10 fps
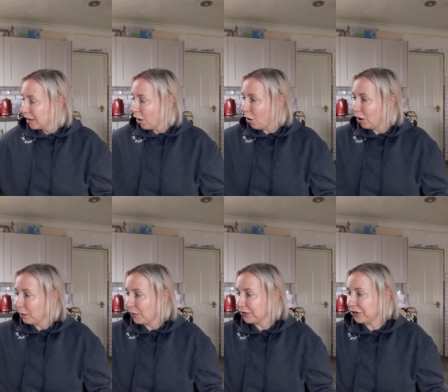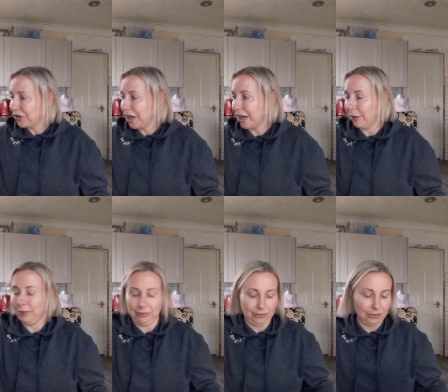All I want to do
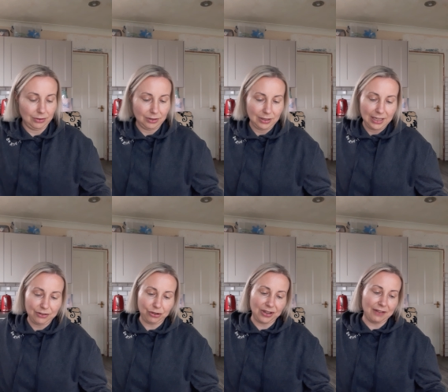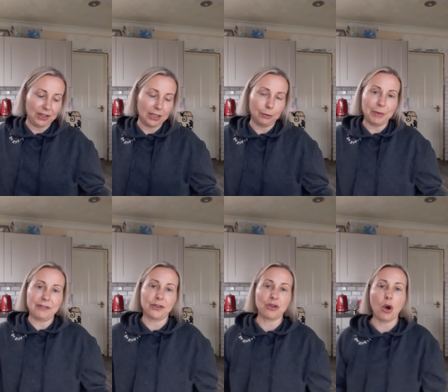is just have a little bit
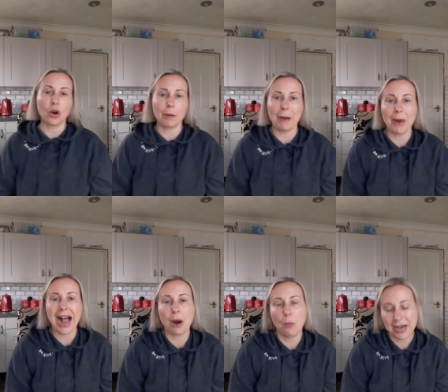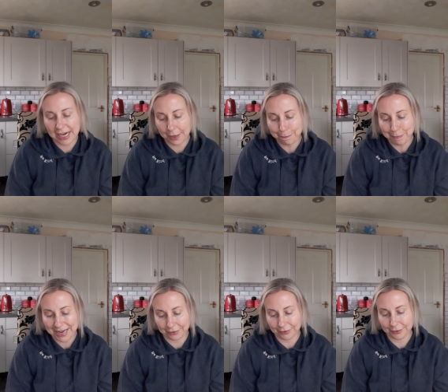of a talk about how we can
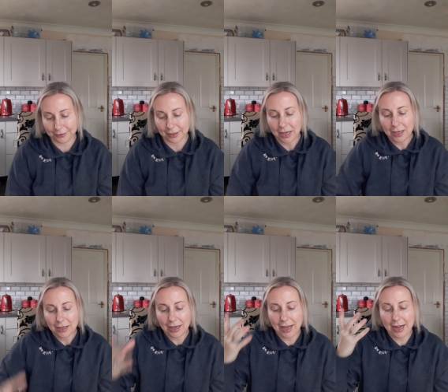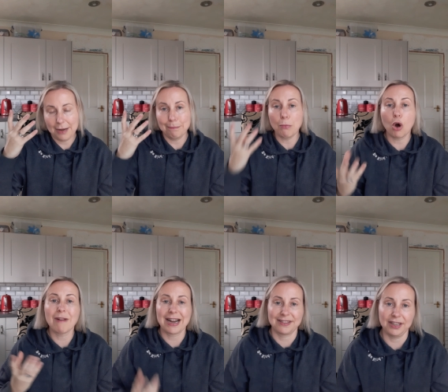build more
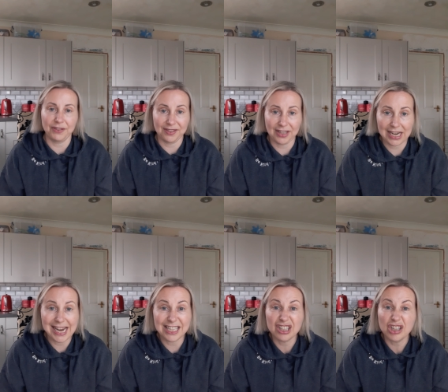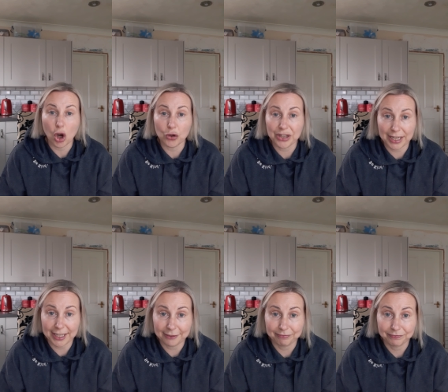activity into your
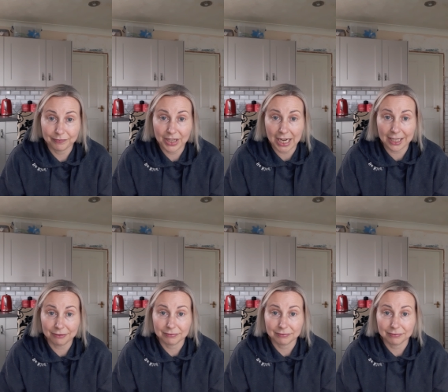day. Yeah?